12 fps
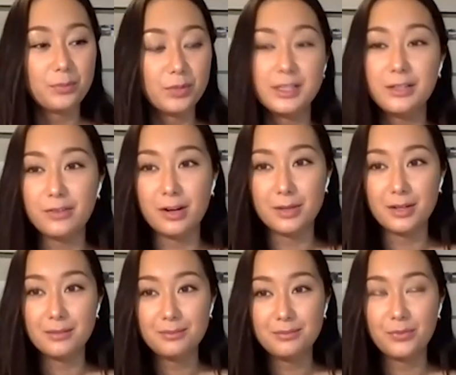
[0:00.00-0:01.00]
really
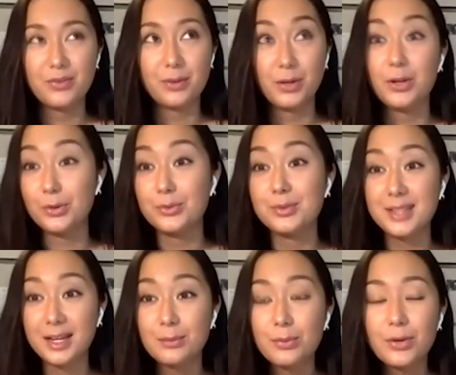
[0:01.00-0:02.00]
from your own
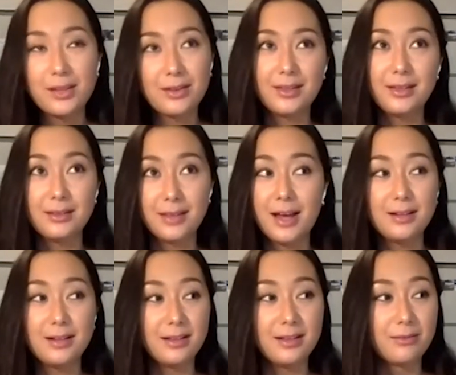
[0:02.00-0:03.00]
standpoint. So I think that
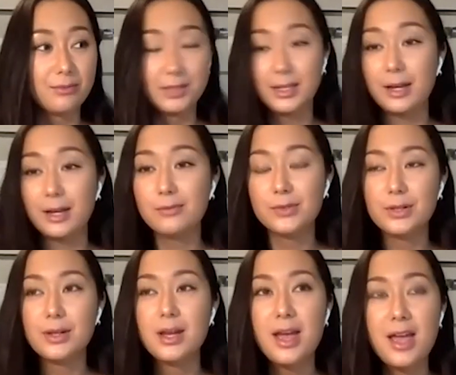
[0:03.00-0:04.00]
is really
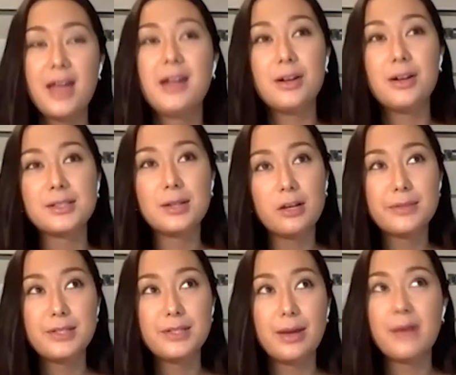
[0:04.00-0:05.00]
helpful, and it also
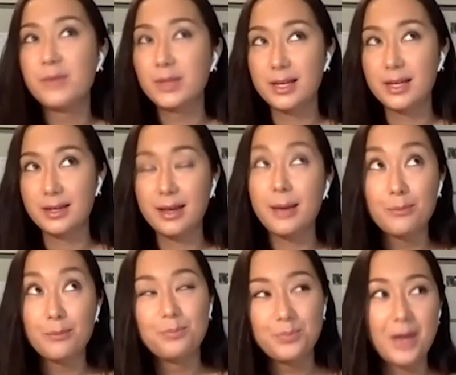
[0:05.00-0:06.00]
helps you
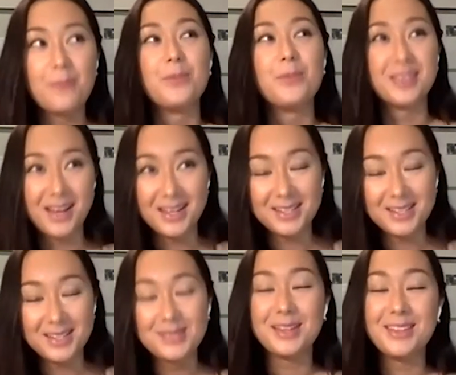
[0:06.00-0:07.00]
emphasize
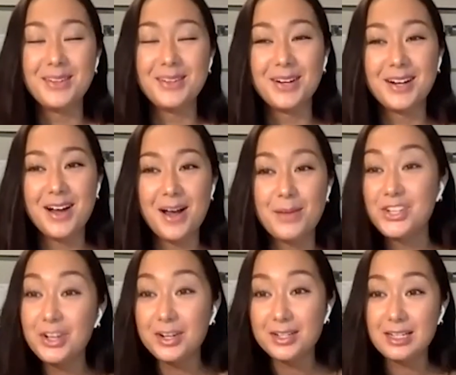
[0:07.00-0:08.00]
with your
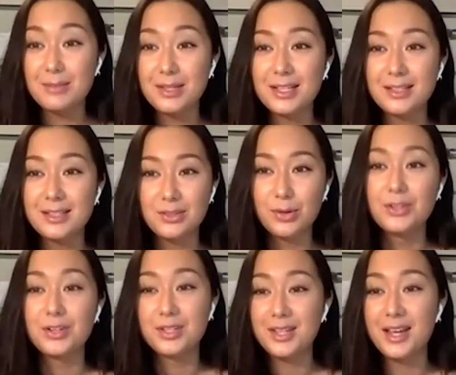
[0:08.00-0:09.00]
engineering team, because you
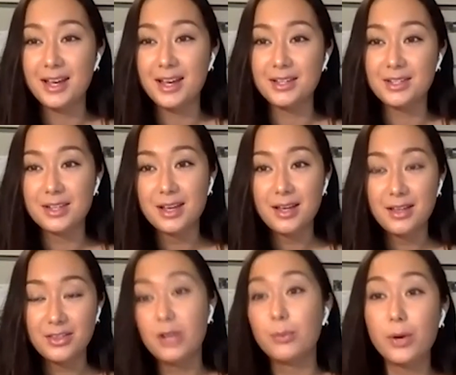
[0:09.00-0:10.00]
understand
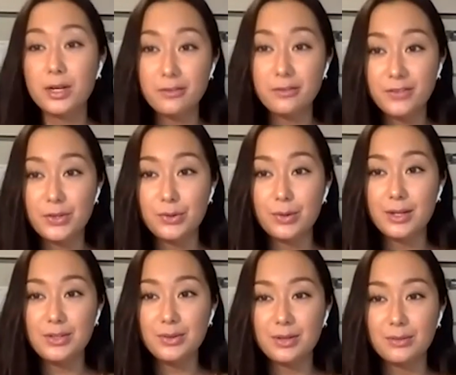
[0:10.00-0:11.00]
their point of view
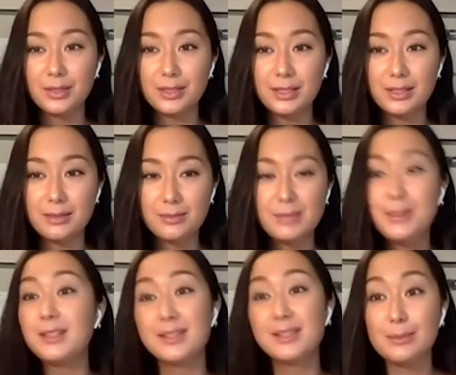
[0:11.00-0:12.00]
and you can really
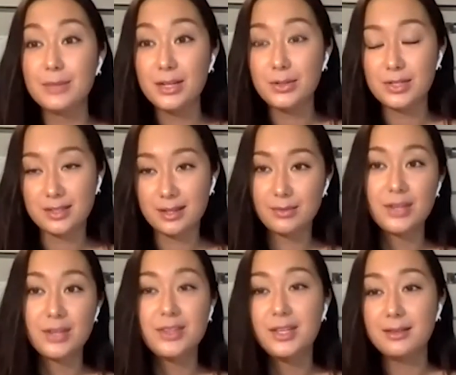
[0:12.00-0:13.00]
speak the same language as them.
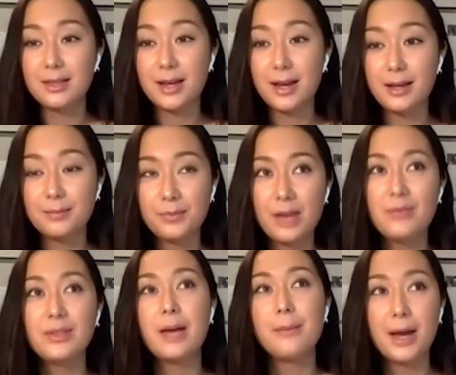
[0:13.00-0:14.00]
So I think that
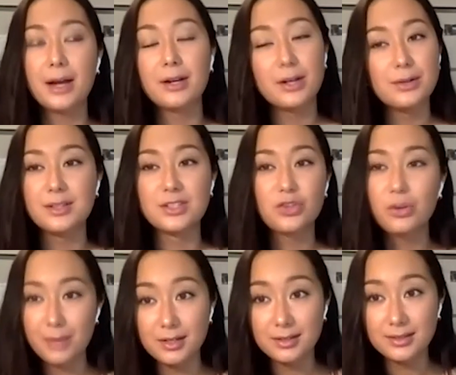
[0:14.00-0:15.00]
having that background is
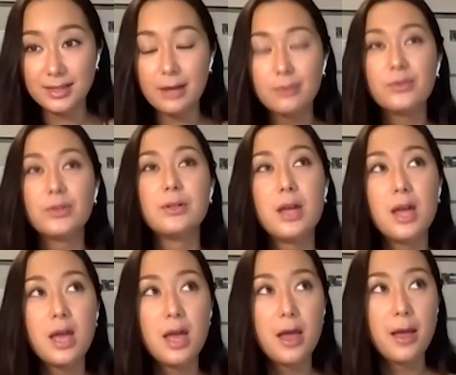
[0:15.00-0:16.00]
tremendously helpful.
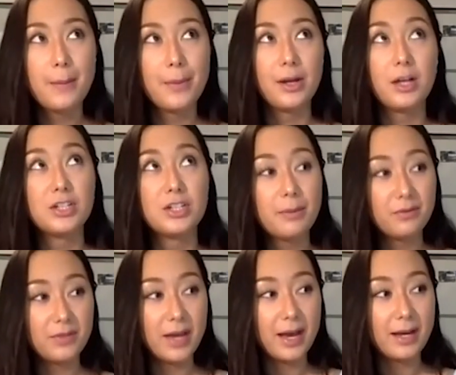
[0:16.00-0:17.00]
But on top
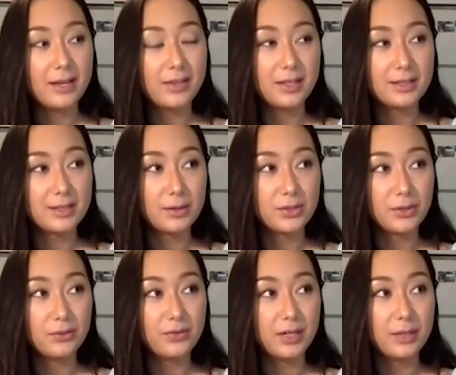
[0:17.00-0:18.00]
of that, I think it's
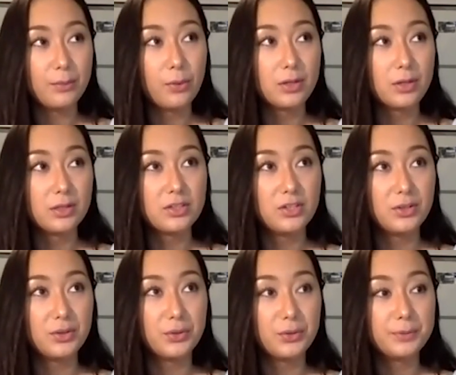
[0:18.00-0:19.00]
also very important
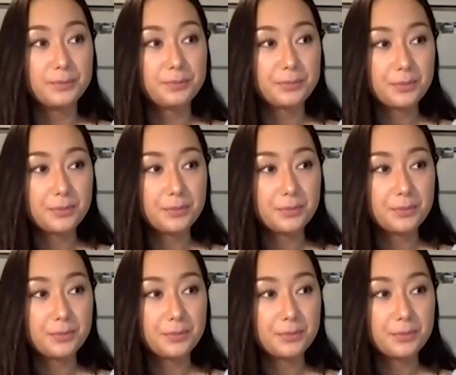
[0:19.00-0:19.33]
to